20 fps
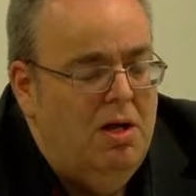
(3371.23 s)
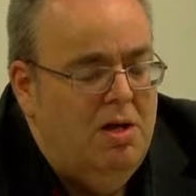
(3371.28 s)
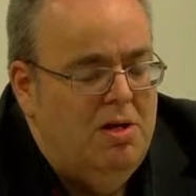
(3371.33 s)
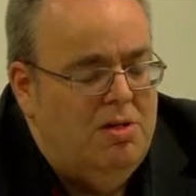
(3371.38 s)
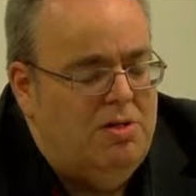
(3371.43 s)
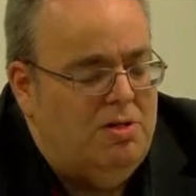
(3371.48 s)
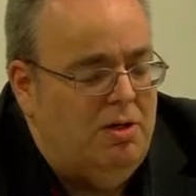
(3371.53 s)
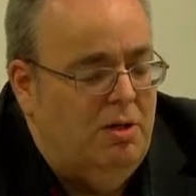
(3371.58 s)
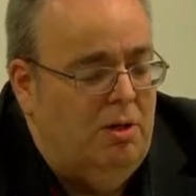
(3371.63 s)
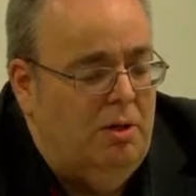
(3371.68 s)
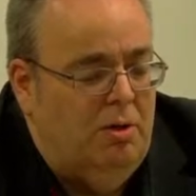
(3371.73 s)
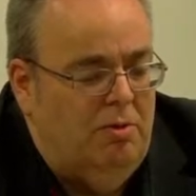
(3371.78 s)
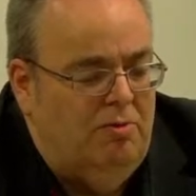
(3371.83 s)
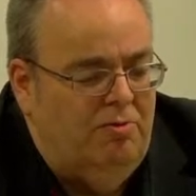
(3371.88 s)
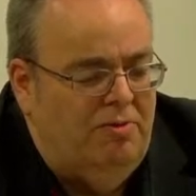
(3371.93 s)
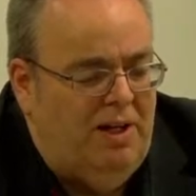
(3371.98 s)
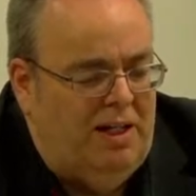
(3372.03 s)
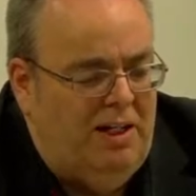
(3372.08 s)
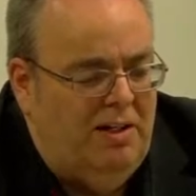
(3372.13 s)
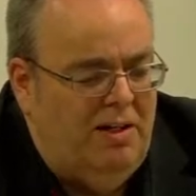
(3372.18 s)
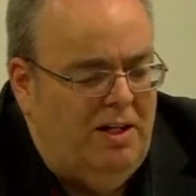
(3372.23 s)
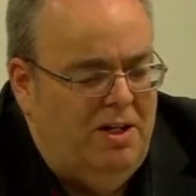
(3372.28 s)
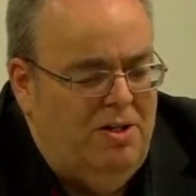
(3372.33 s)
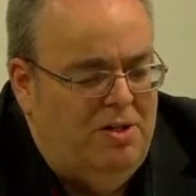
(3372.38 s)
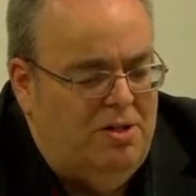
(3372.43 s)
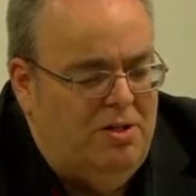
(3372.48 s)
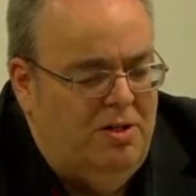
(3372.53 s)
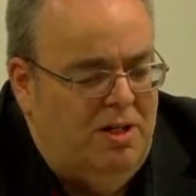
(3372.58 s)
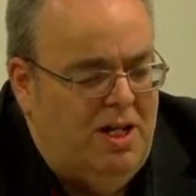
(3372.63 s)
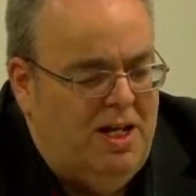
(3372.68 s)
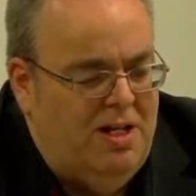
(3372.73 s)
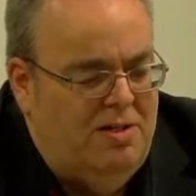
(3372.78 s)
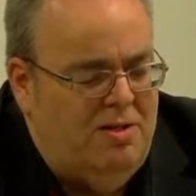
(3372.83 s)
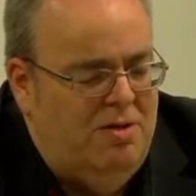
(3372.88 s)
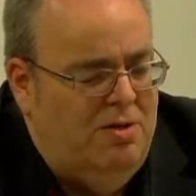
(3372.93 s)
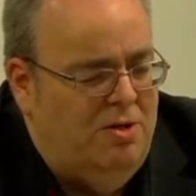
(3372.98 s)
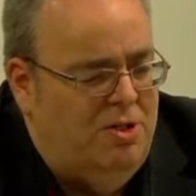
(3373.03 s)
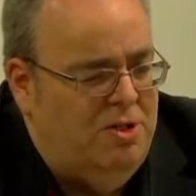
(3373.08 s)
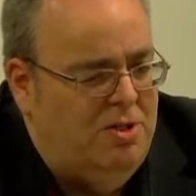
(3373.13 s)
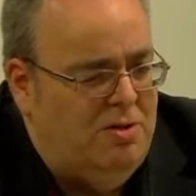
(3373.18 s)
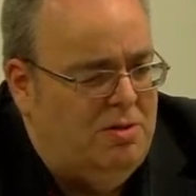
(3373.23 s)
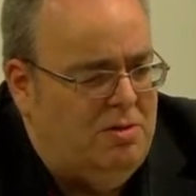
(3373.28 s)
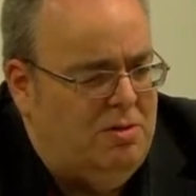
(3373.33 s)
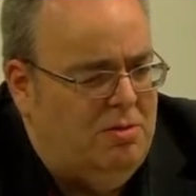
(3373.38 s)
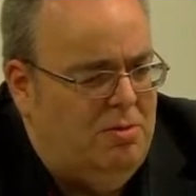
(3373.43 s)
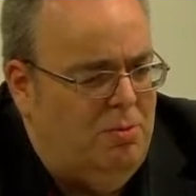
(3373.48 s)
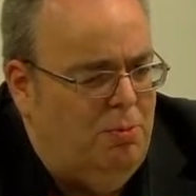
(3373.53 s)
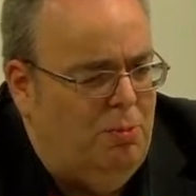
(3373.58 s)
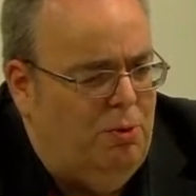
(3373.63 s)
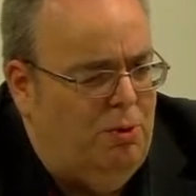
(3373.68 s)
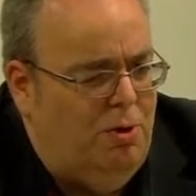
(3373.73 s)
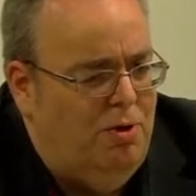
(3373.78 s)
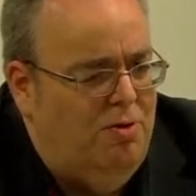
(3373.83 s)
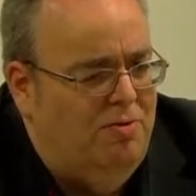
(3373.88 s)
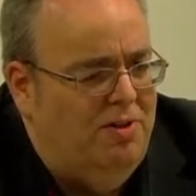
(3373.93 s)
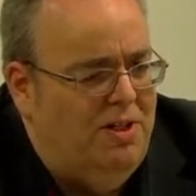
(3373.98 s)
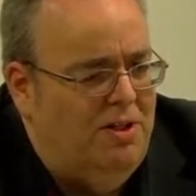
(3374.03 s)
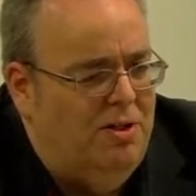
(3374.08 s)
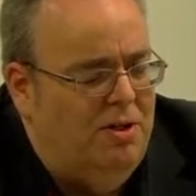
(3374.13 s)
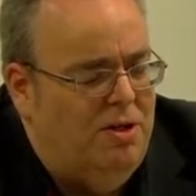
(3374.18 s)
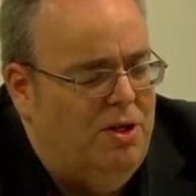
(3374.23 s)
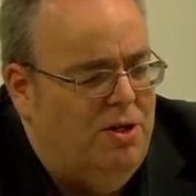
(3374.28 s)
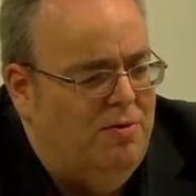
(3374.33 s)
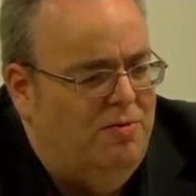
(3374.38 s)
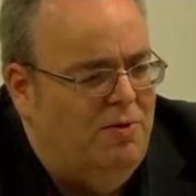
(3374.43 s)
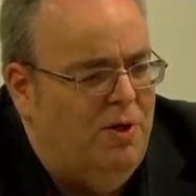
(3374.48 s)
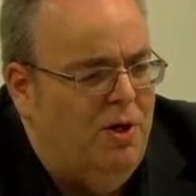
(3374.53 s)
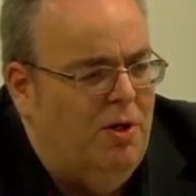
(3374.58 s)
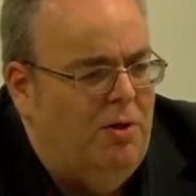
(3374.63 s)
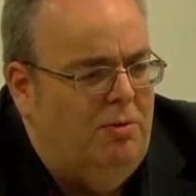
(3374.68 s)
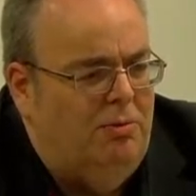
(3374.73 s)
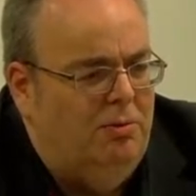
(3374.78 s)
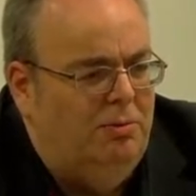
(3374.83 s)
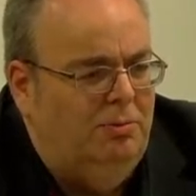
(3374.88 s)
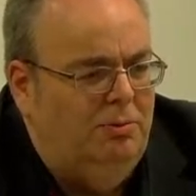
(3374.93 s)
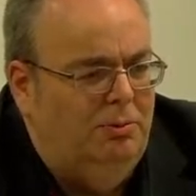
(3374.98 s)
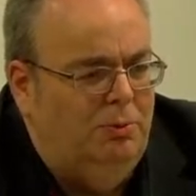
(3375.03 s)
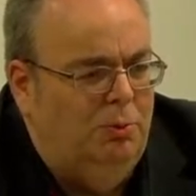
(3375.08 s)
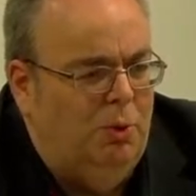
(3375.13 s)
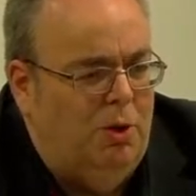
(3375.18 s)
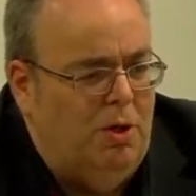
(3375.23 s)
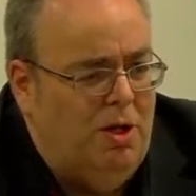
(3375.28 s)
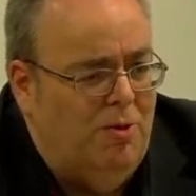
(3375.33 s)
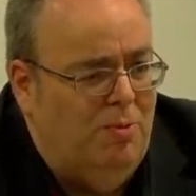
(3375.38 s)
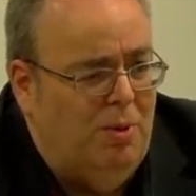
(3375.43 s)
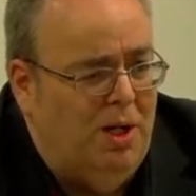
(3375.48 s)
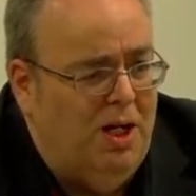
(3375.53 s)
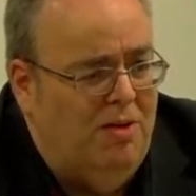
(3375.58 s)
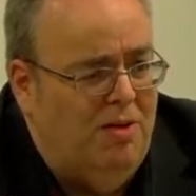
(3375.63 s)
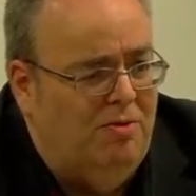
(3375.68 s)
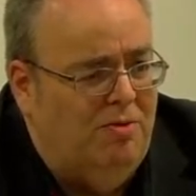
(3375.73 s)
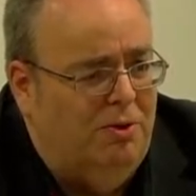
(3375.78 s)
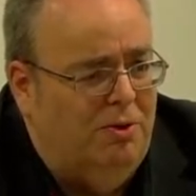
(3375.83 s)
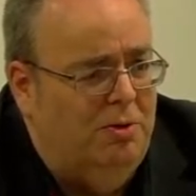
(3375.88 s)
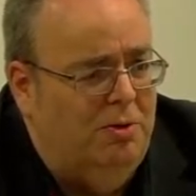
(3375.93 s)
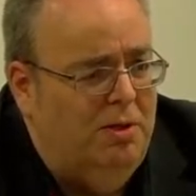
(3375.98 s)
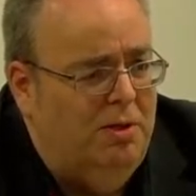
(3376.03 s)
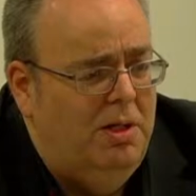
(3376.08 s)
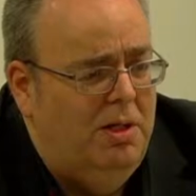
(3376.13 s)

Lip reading: So validation isn't just proving that you've got what you paid for,